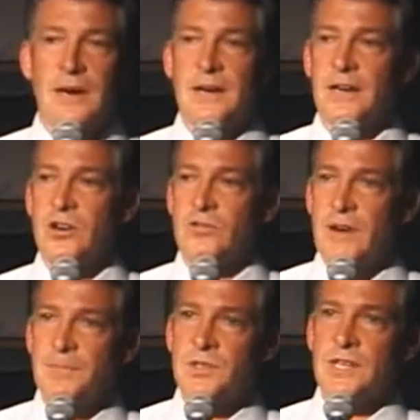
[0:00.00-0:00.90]

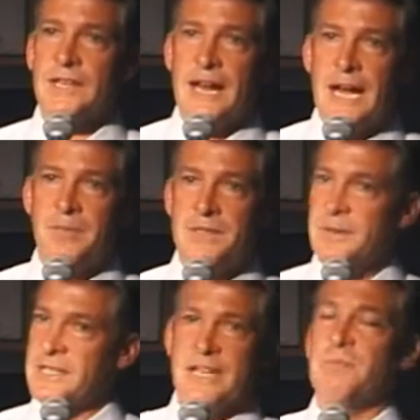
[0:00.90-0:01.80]
corruption that
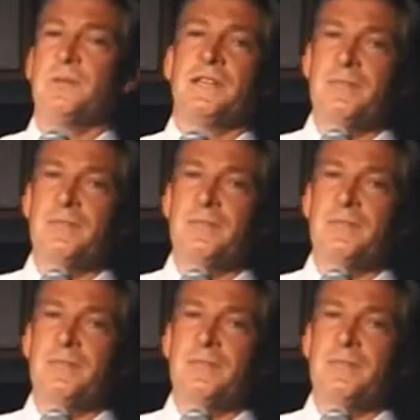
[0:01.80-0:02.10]
happens, because that,